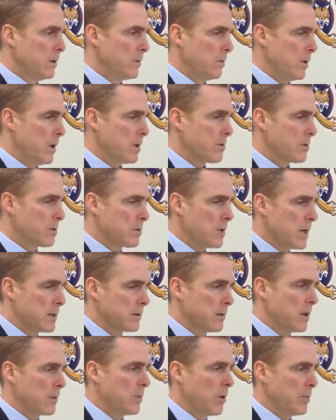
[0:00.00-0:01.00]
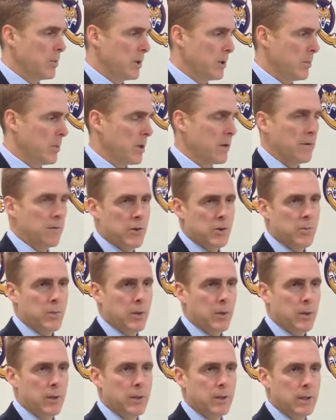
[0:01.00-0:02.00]
we also talked a lot about being a better first
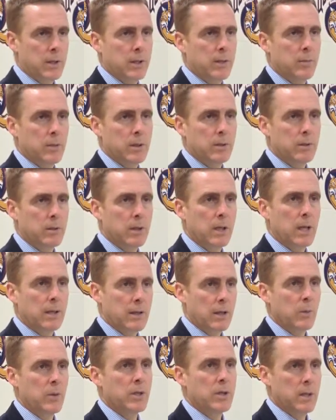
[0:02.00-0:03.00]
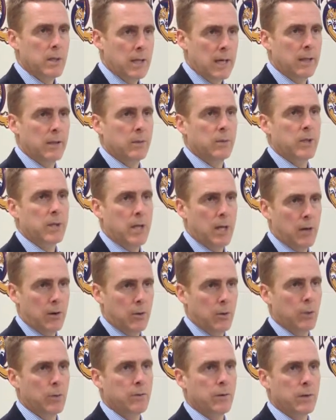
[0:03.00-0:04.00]
period team, and, and I think we did that, and we carried
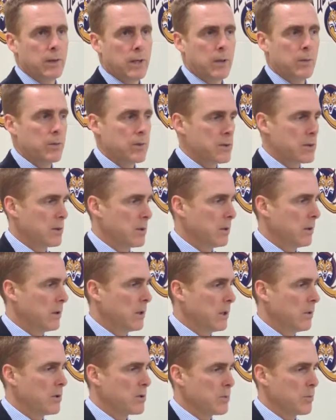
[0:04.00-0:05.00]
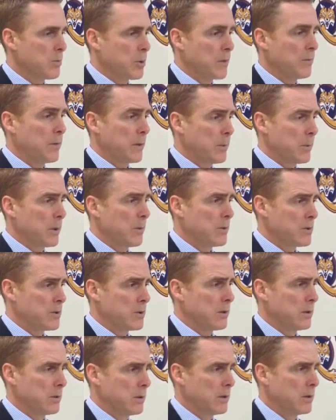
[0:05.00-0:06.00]
over, and that was you know again it wasn't perfect, but it was
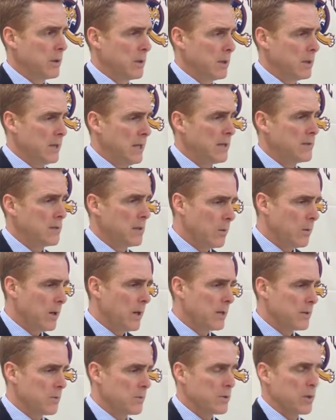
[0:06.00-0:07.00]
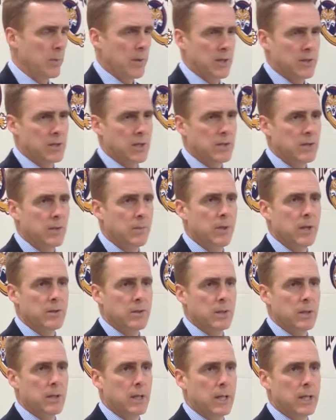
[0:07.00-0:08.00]
a, intensity wise, it was our best 60 minutes
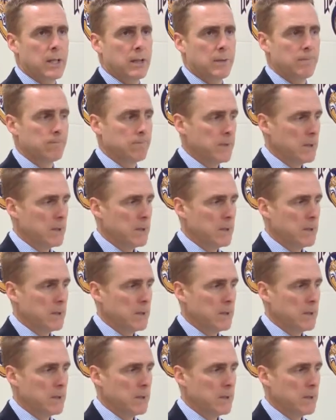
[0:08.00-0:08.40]
of the night, and